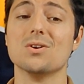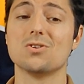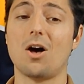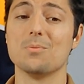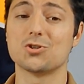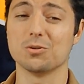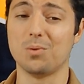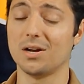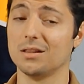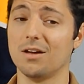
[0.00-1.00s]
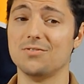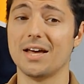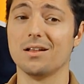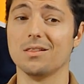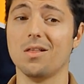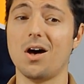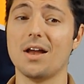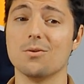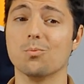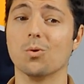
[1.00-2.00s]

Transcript: Thomas Chabot, I love that a lot.